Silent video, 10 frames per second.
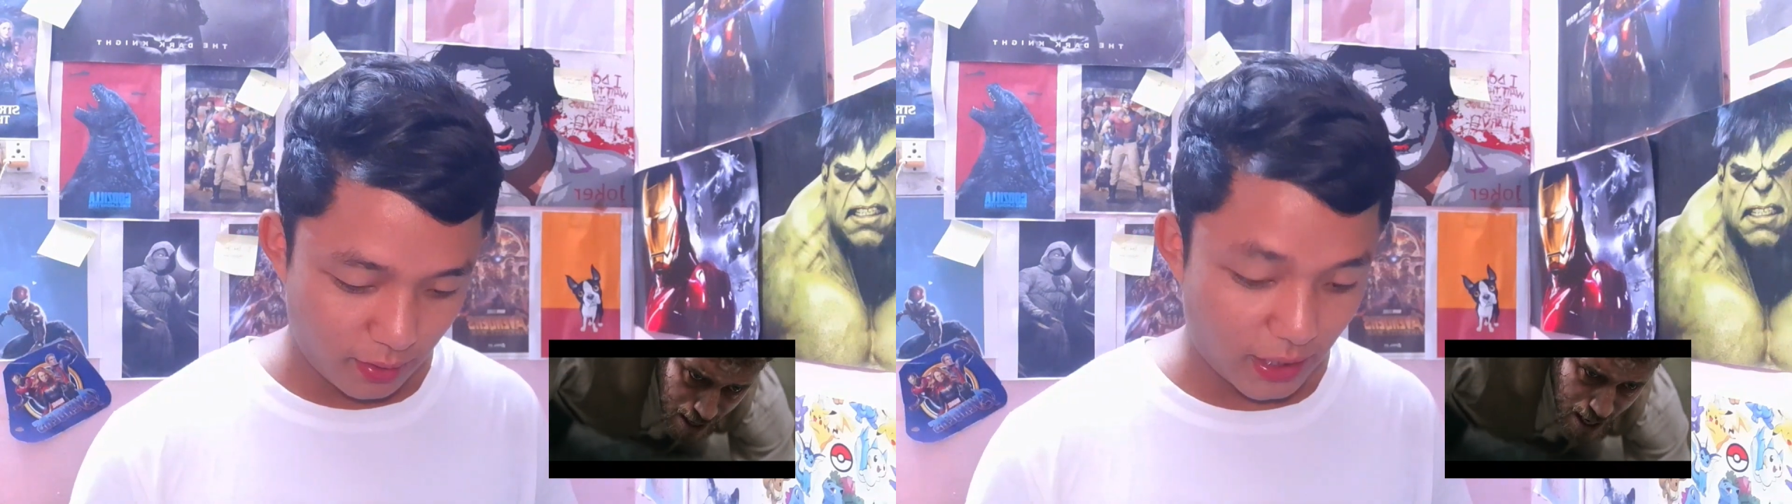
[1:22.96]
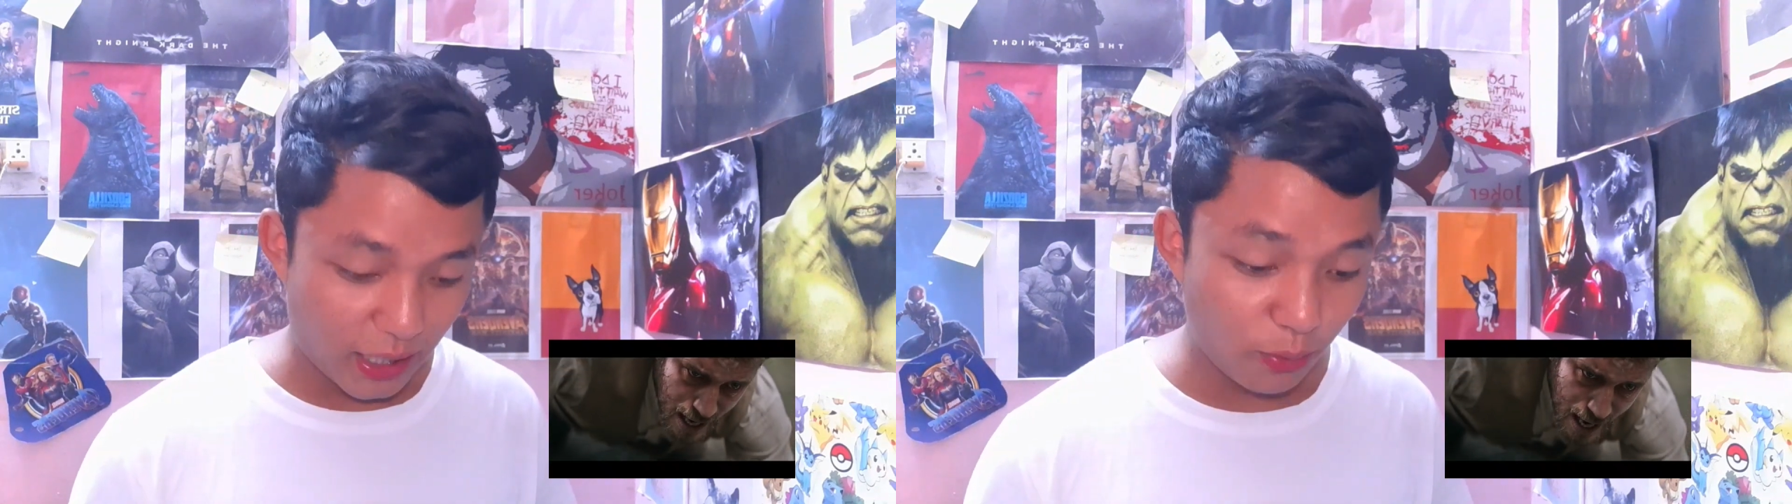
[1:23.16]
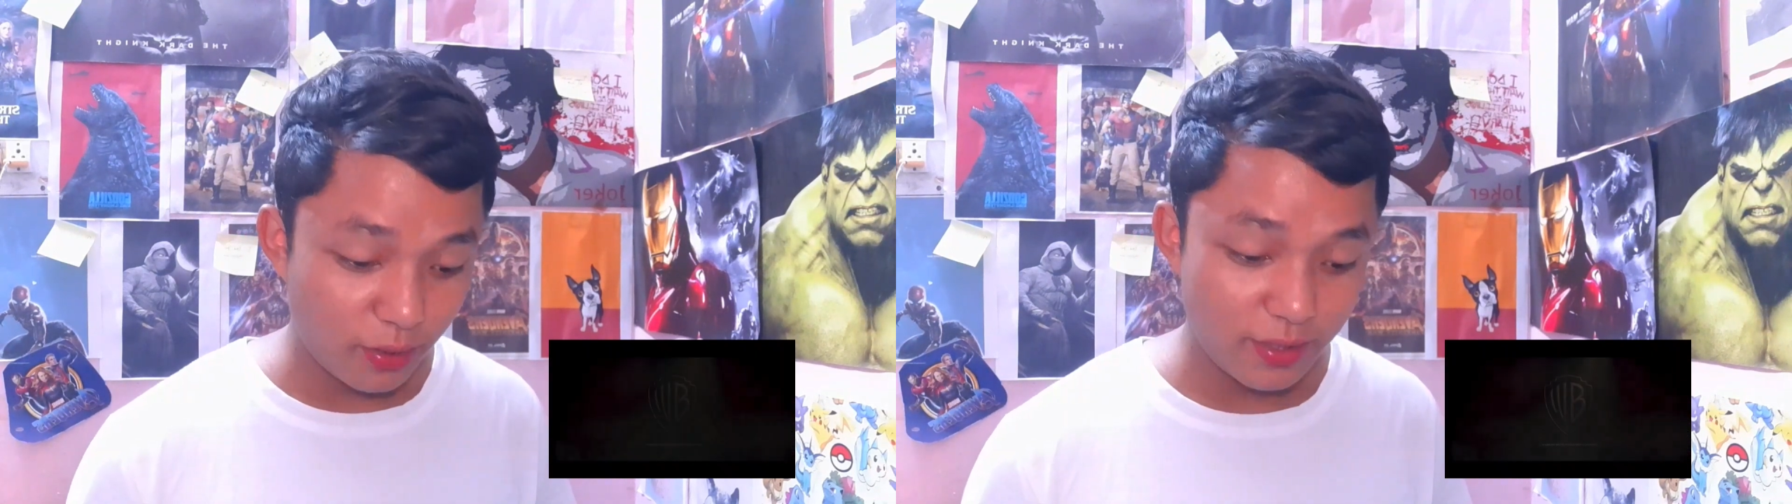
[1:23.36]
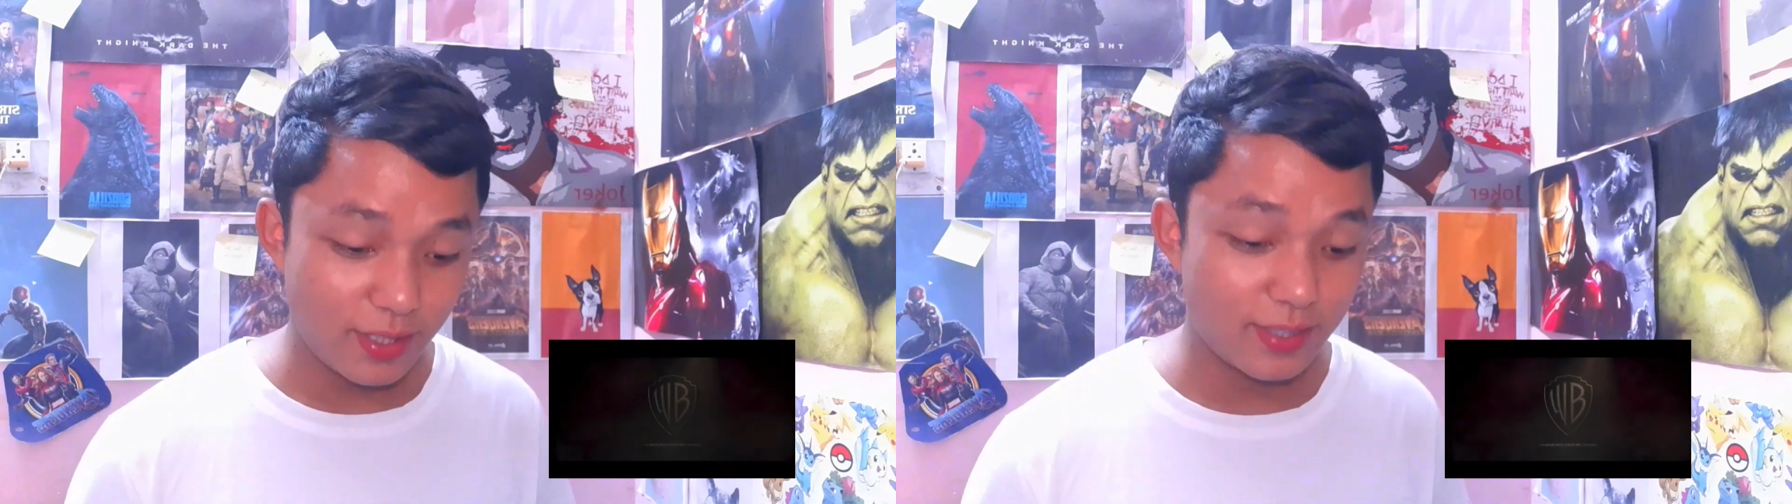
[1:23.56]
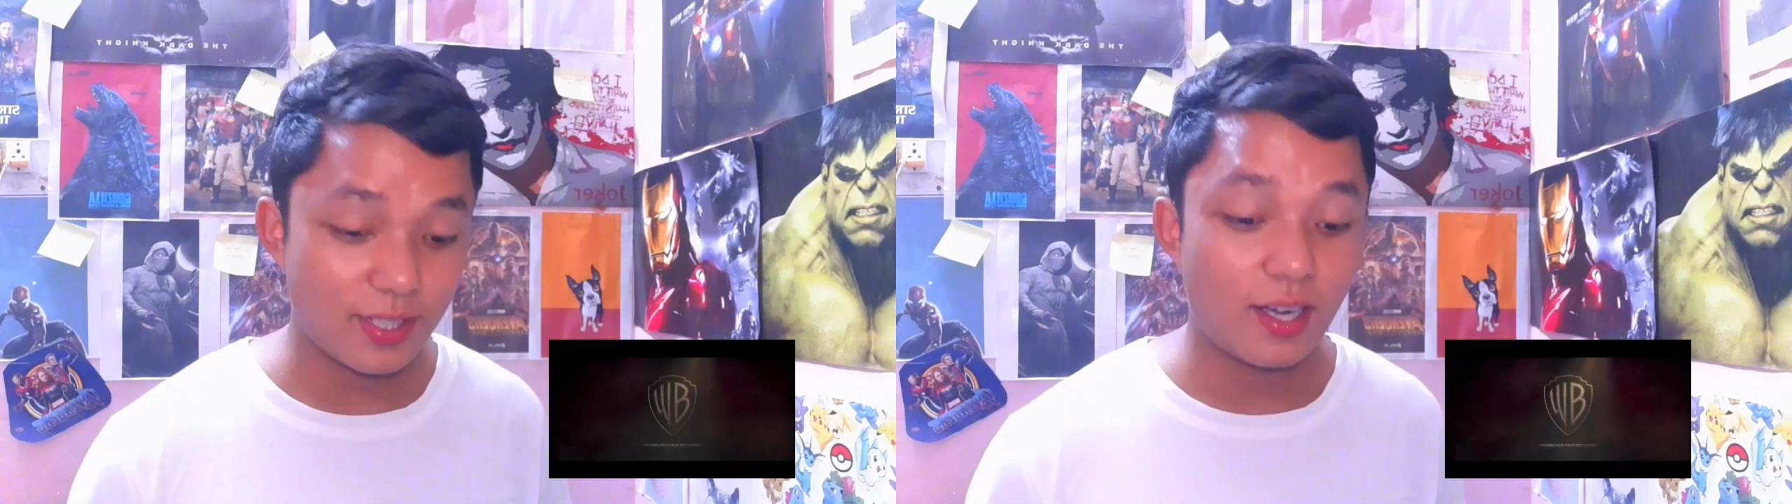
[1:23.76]
nowadays
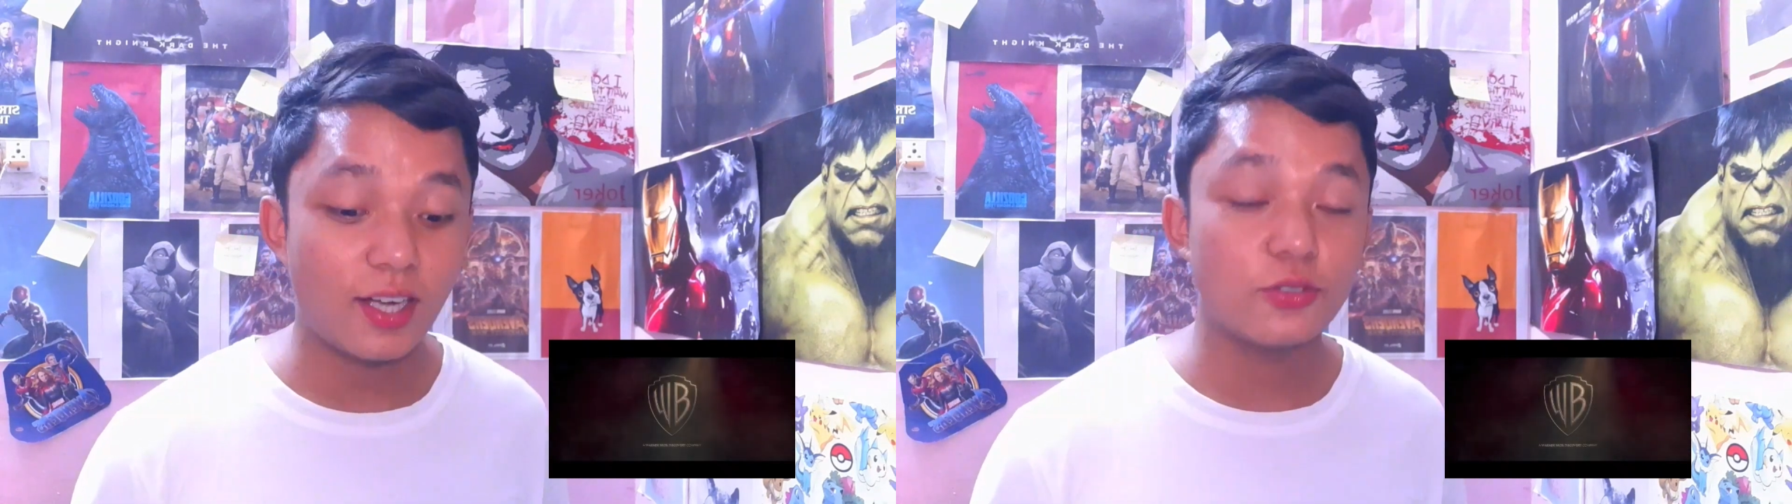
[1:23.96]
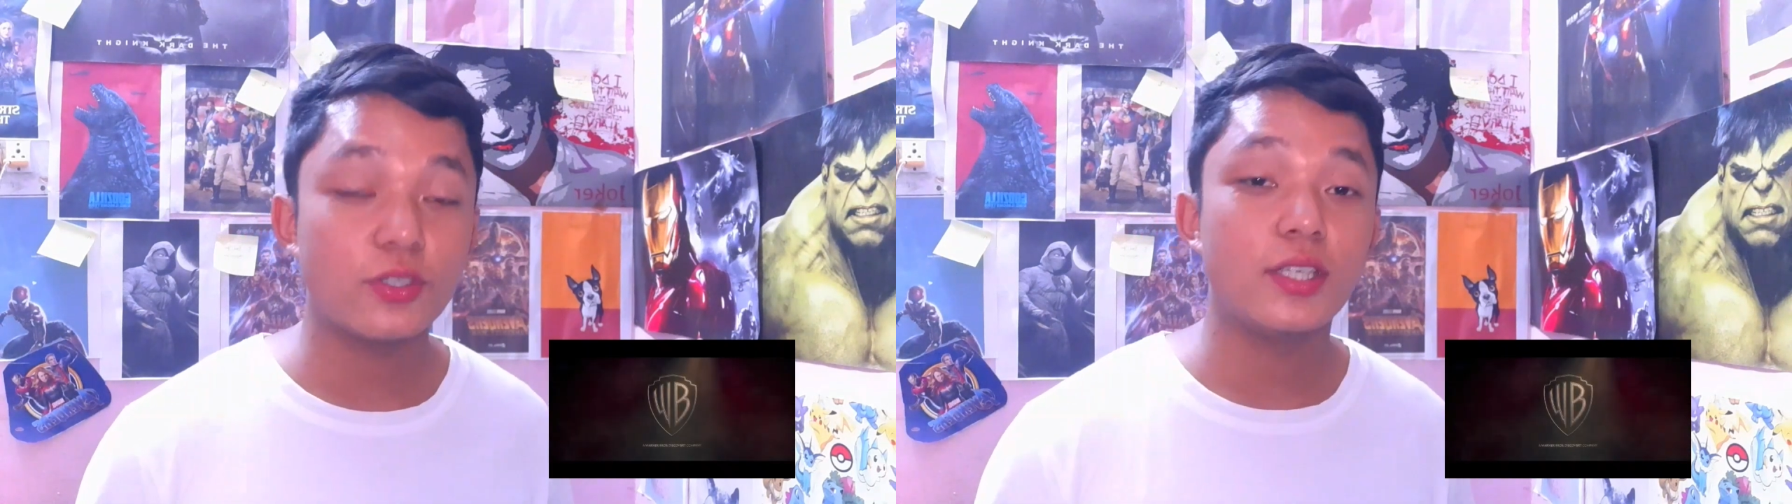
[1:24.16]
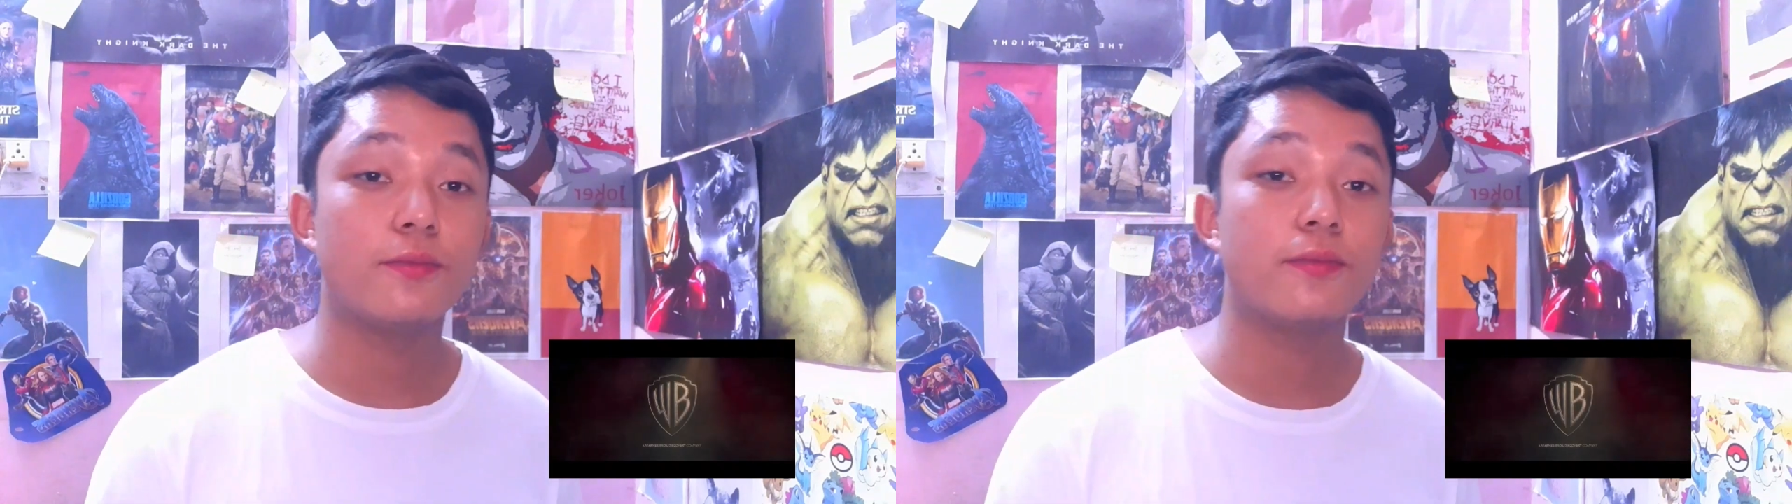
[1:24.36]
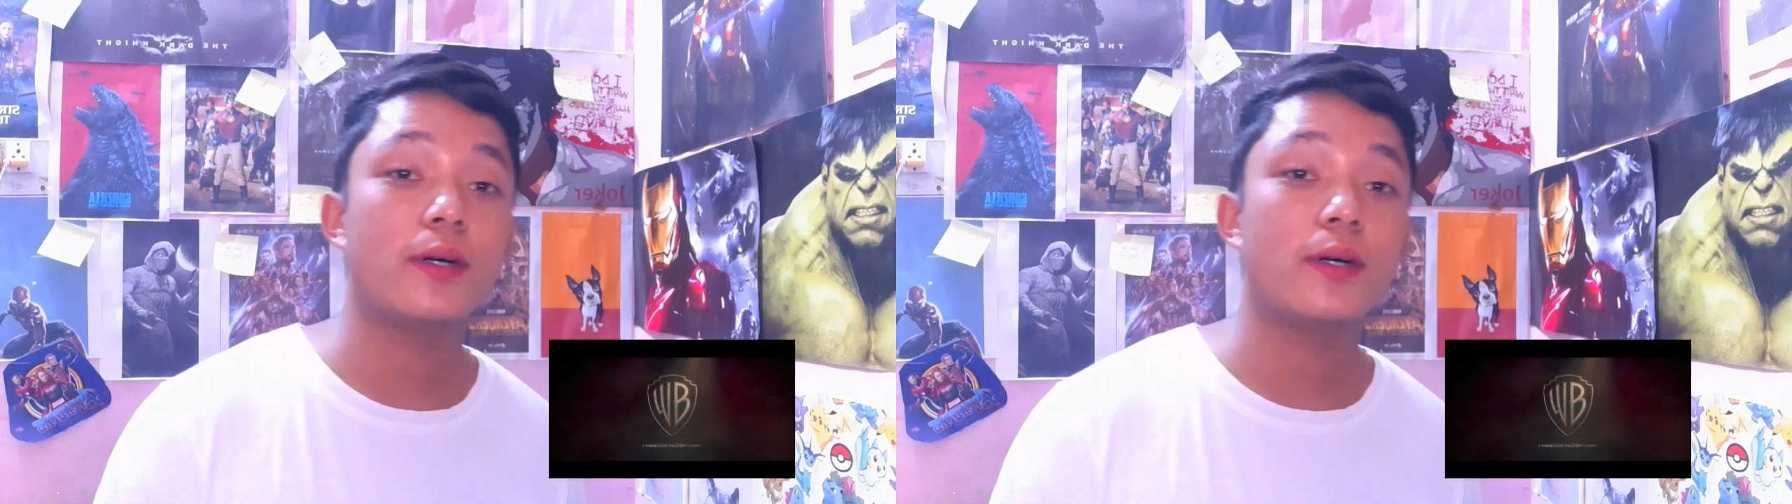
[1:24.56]
it's hard to keep